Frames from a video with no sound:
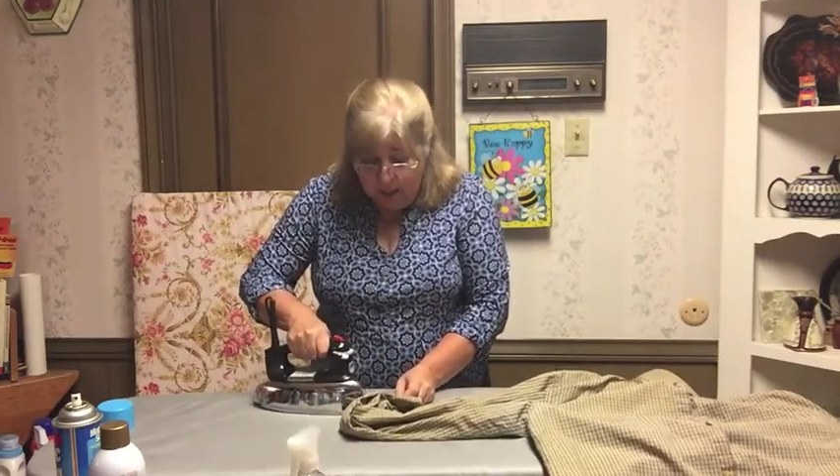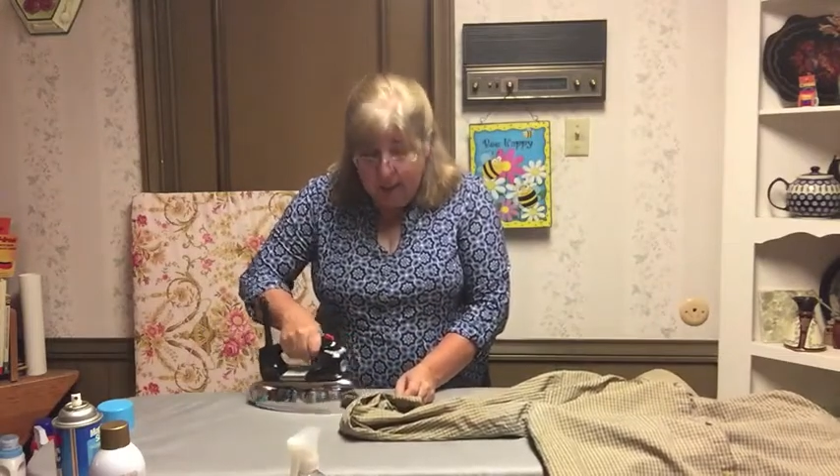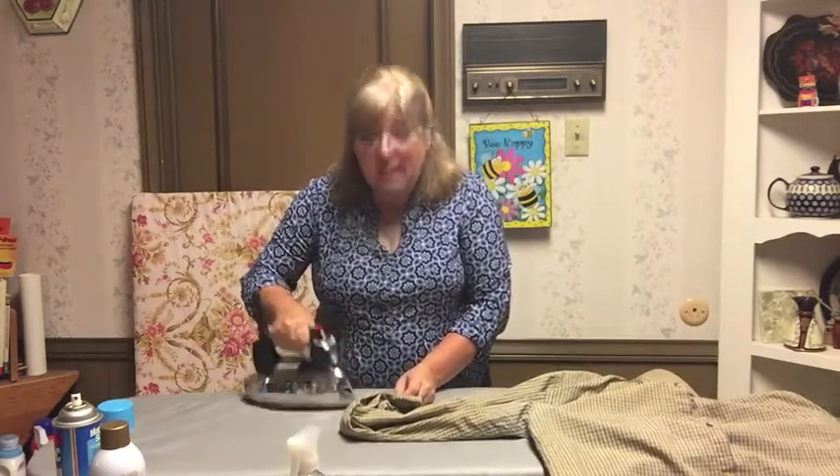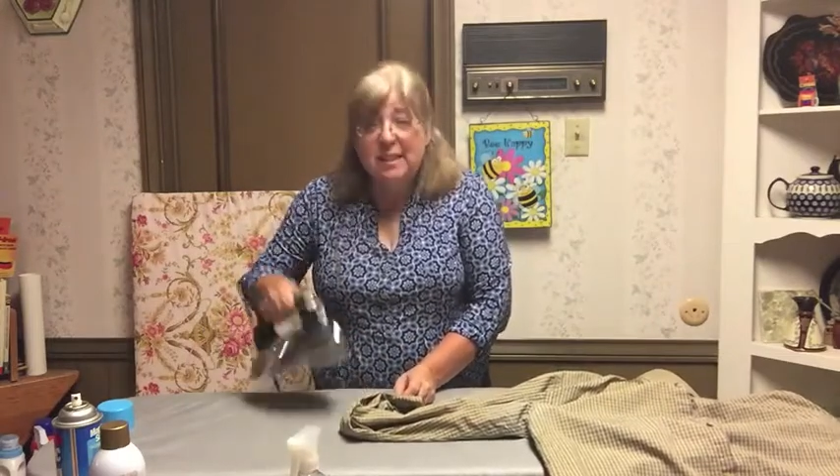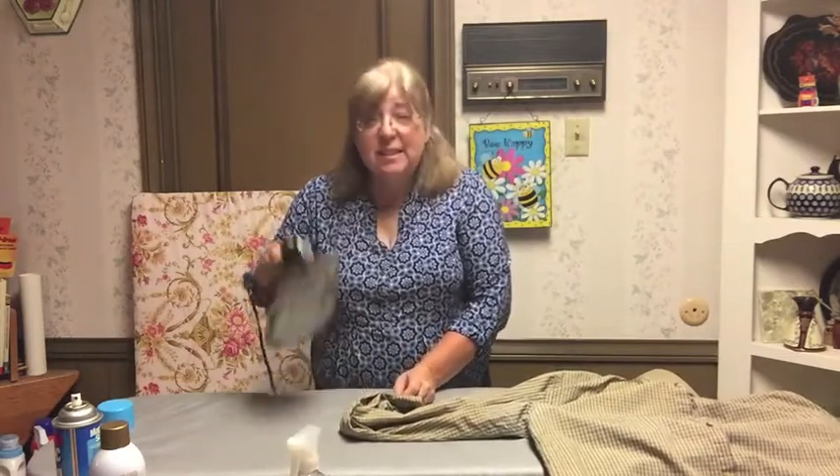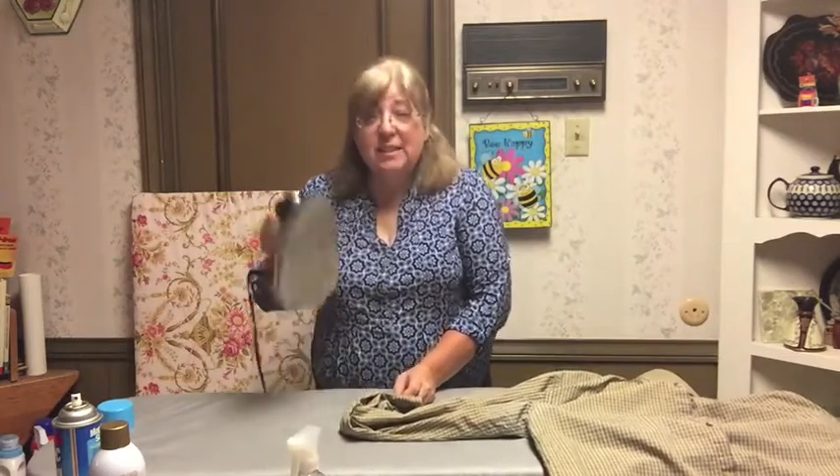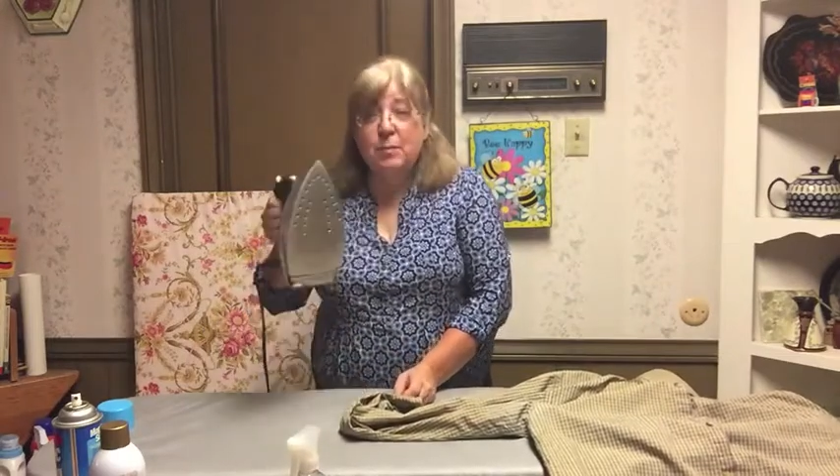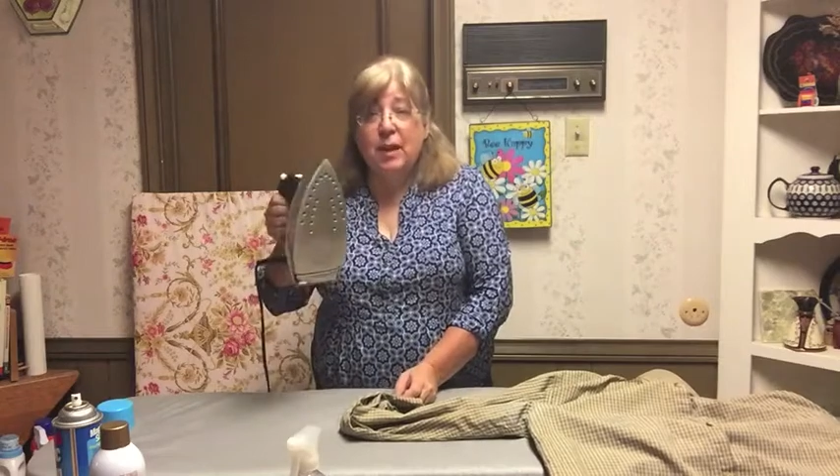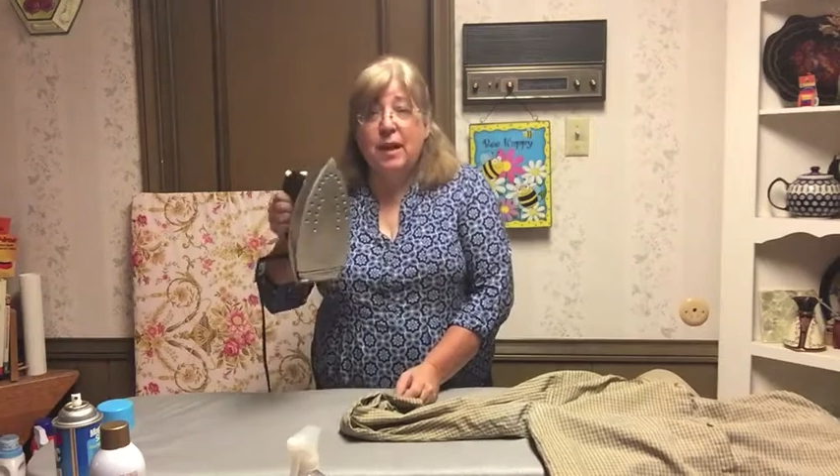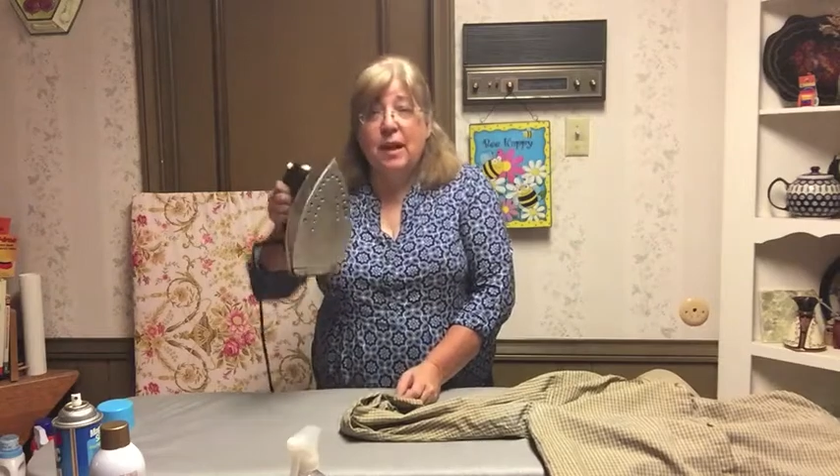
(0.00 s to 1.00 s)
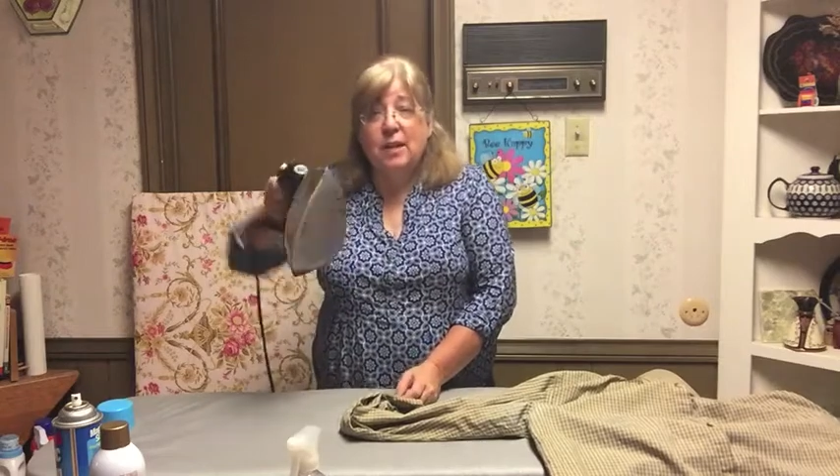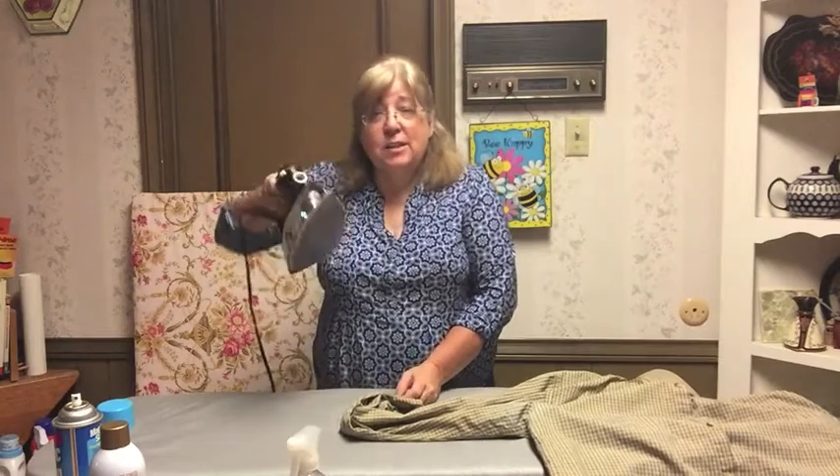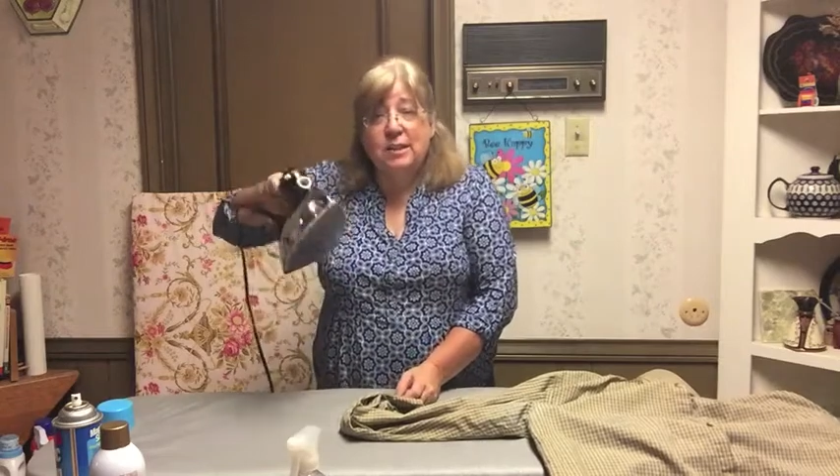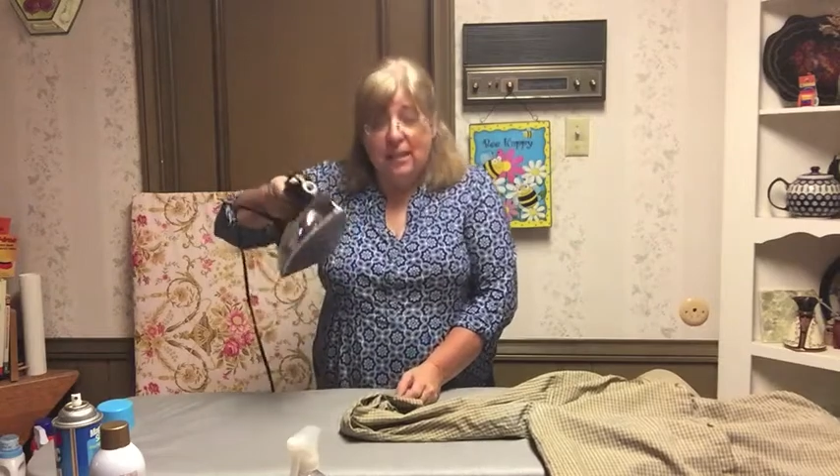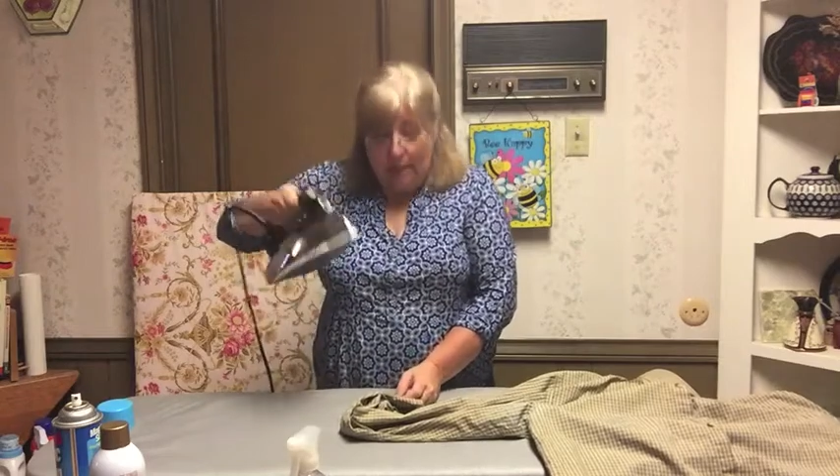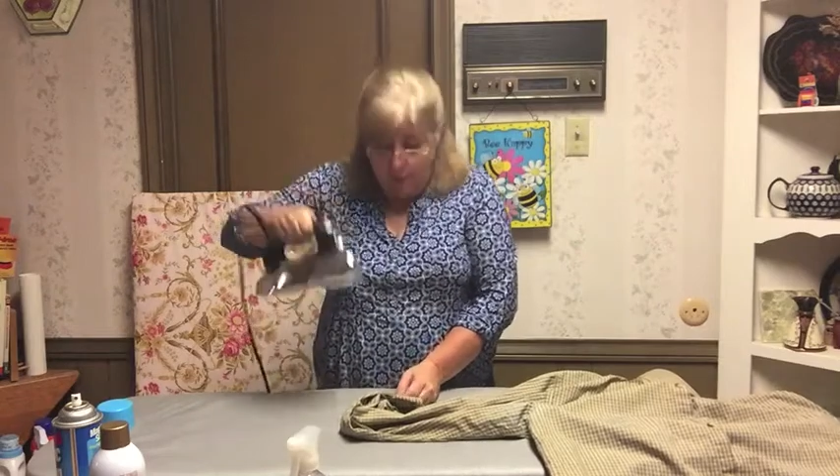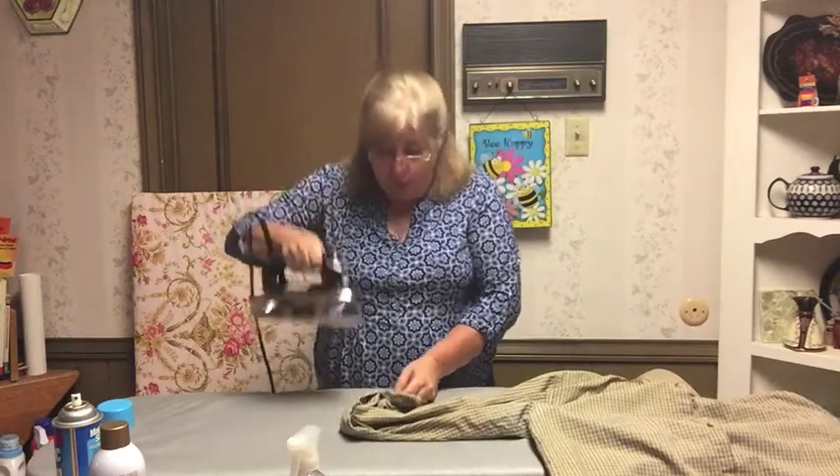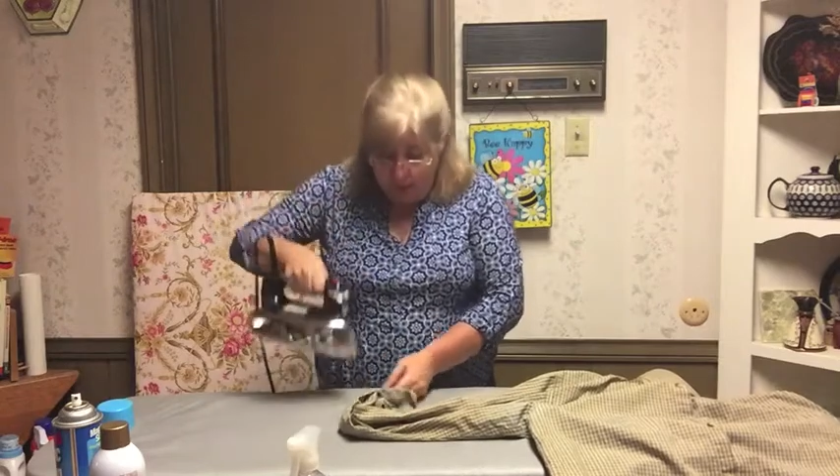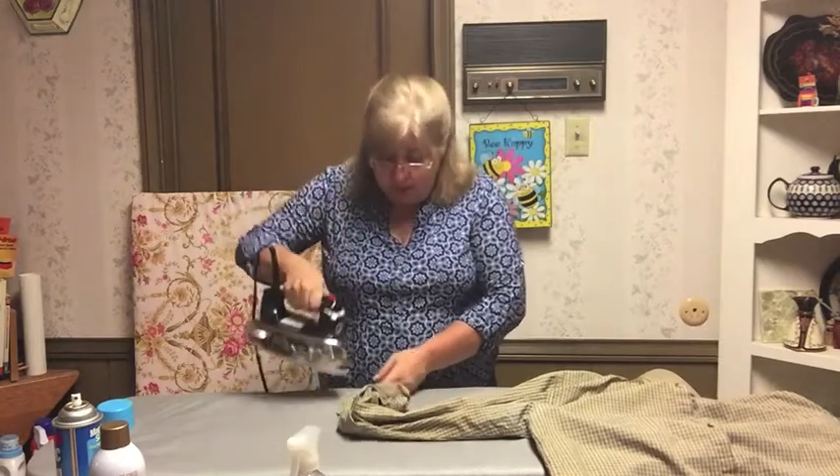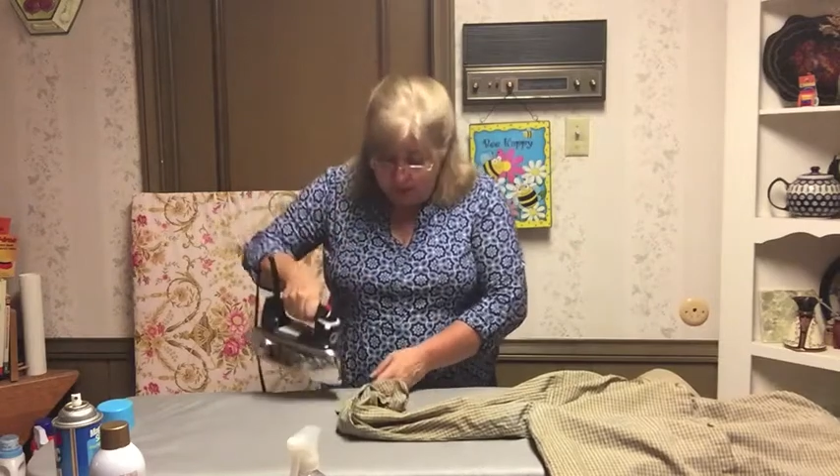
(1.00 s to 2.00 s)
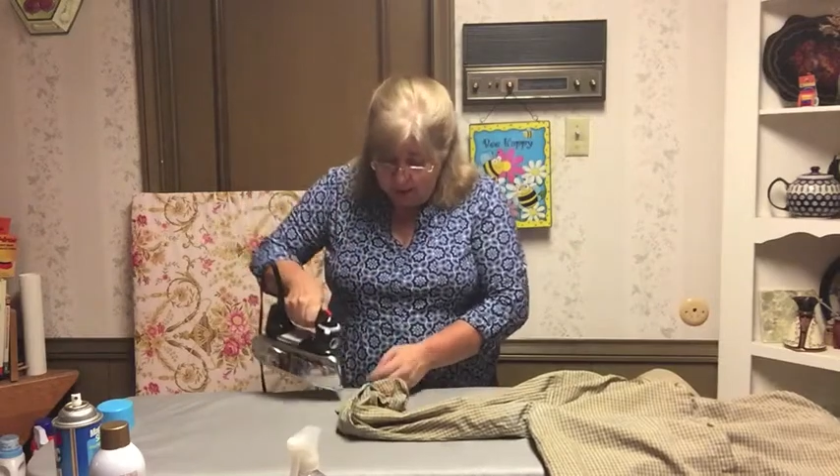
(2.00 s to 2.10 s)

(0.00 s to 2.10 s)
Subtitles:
the nice things about an iron is it's got that point.